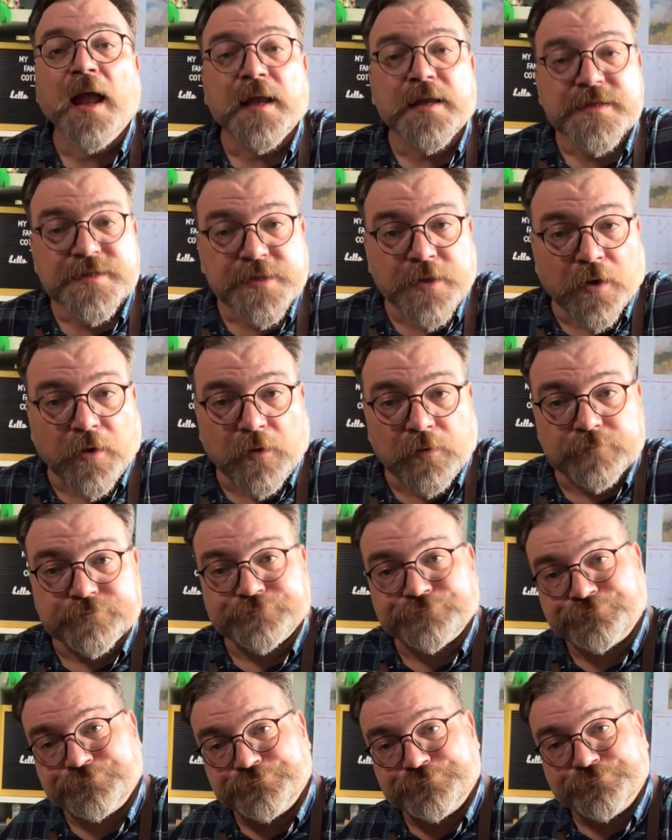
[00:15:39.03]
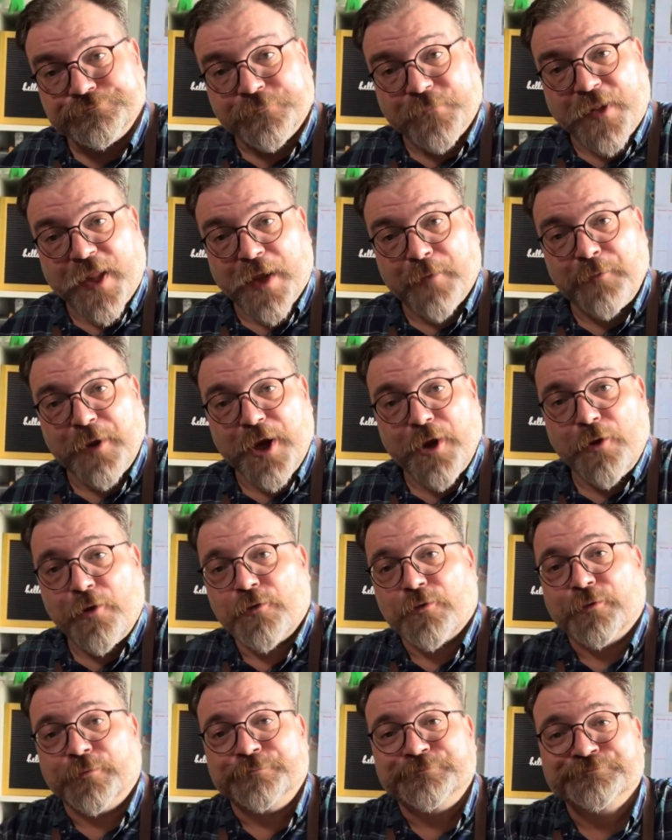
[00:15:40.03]
So, there we
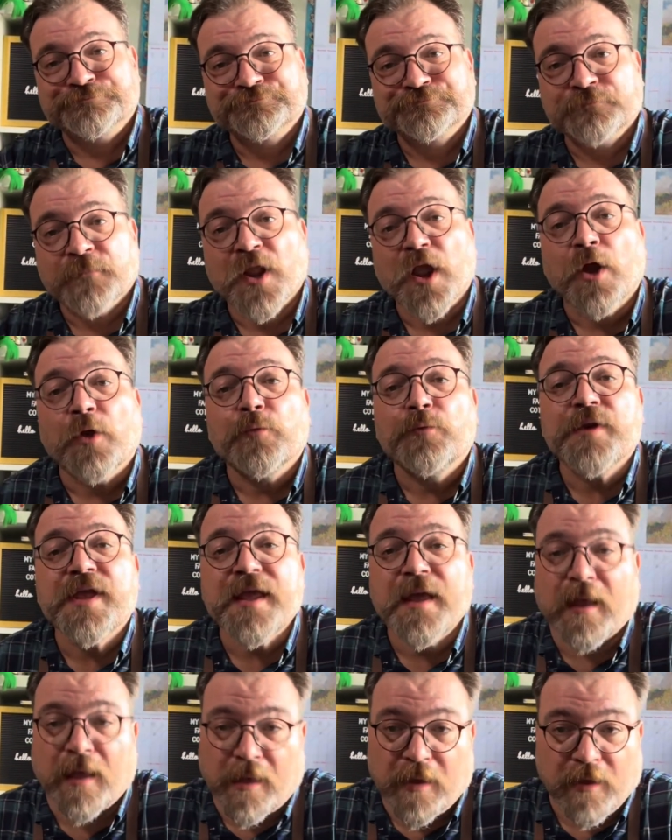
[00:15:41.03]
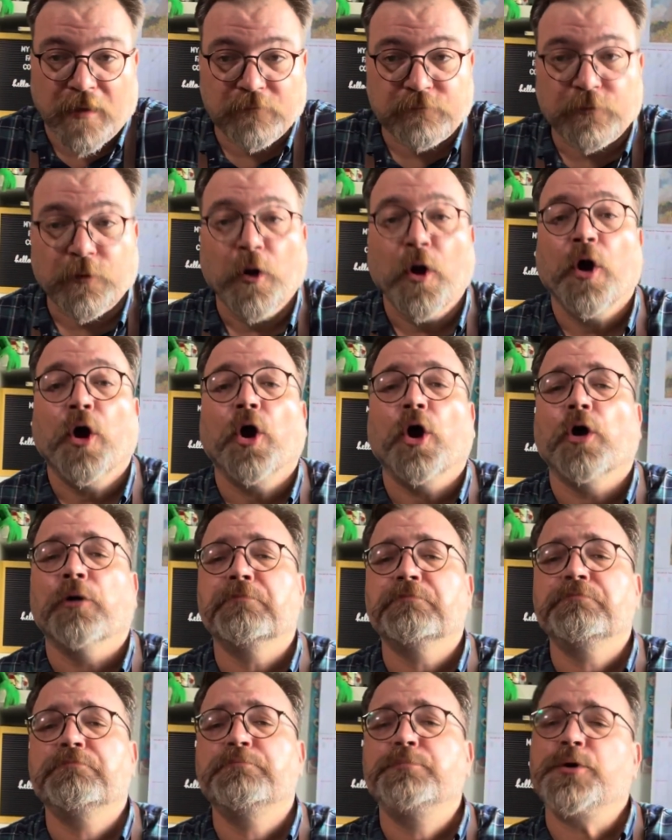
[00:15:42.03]
go. We have a
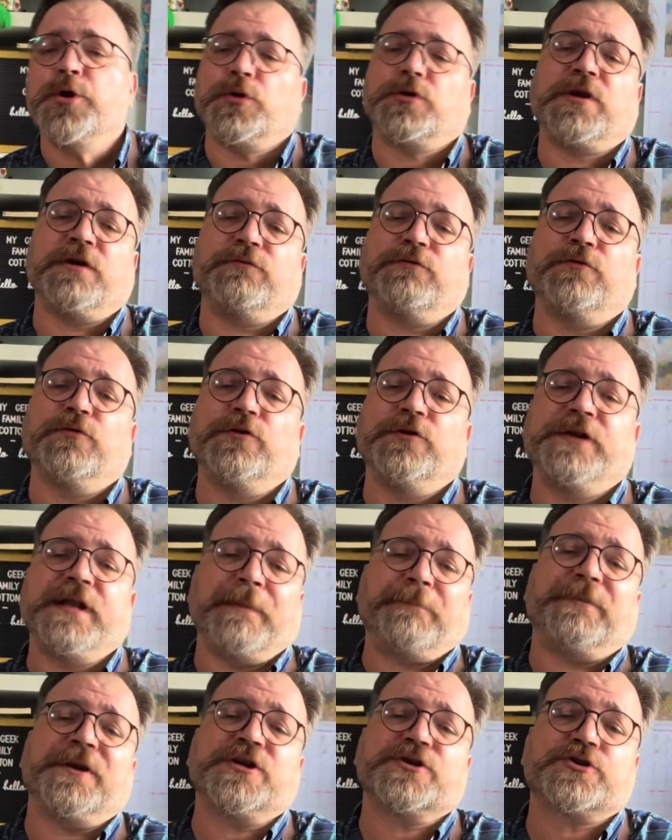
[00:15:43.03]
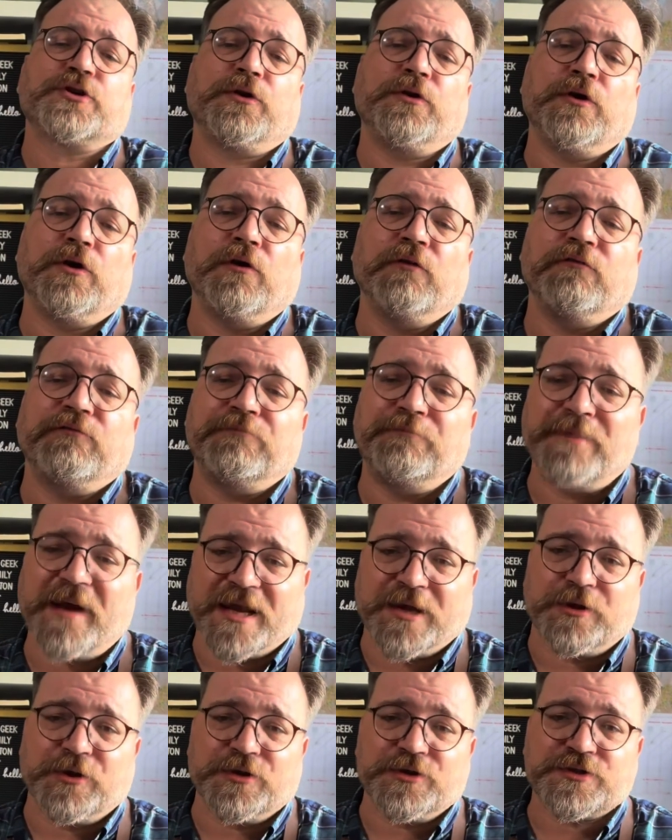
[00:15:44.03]
beautiful depiction of
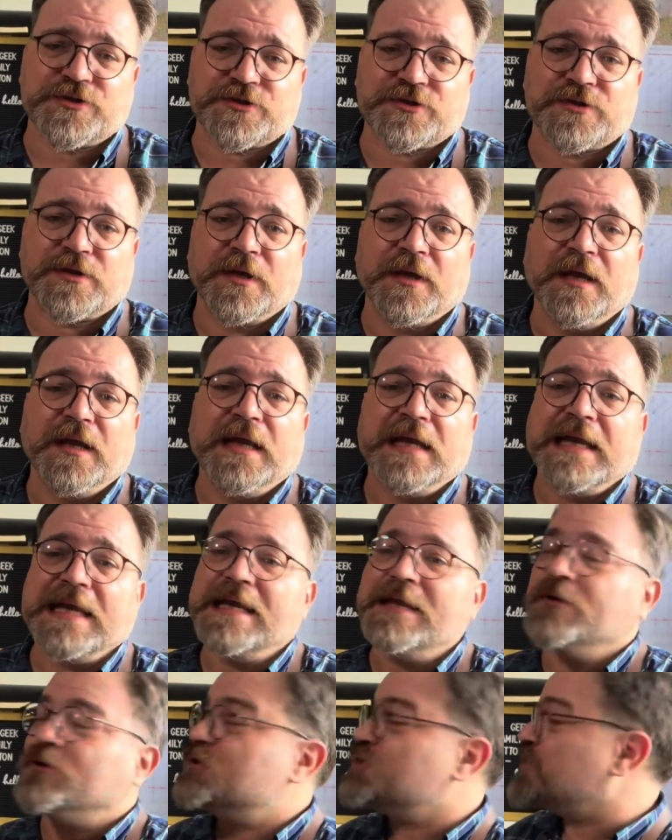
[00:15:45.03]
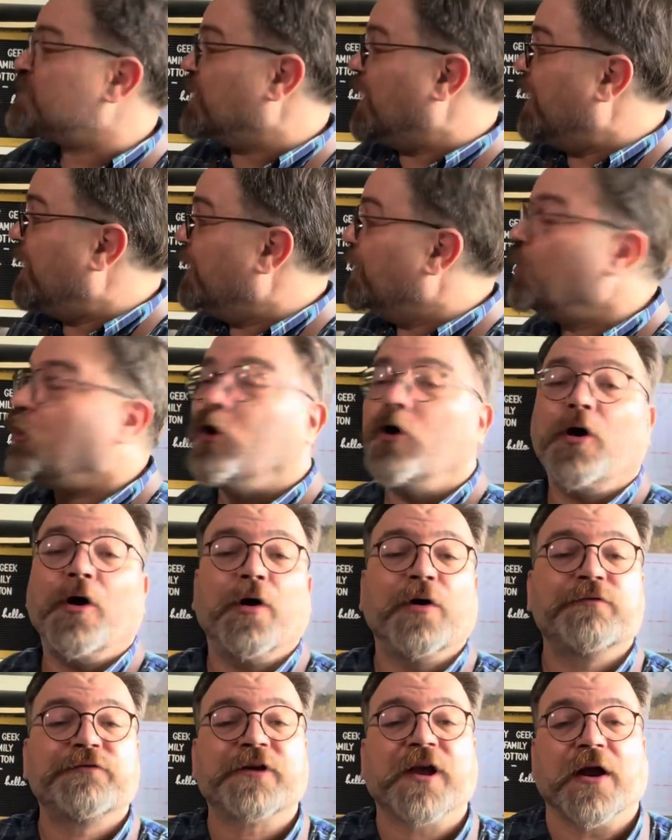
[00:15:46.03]
Buckus in the style
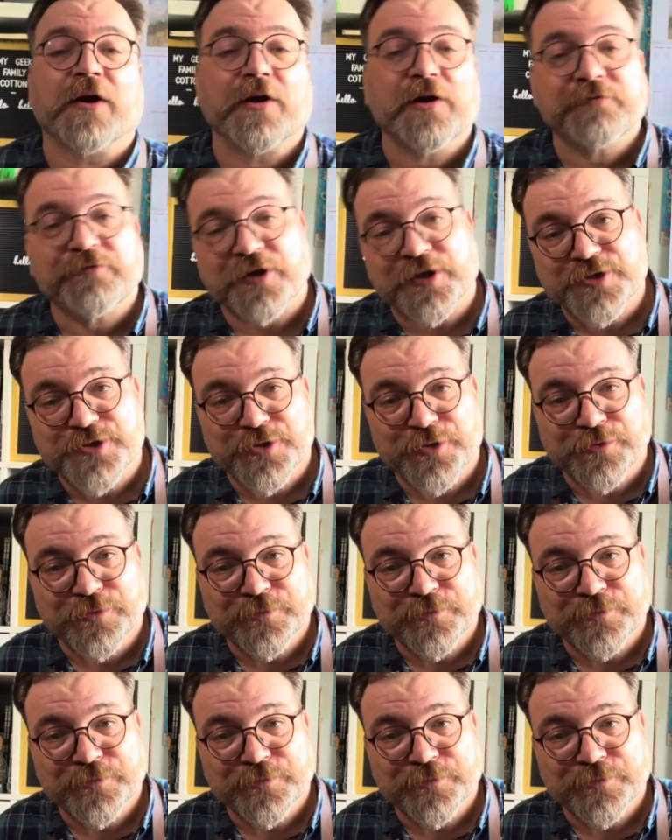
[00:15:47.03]
of Caravaggio.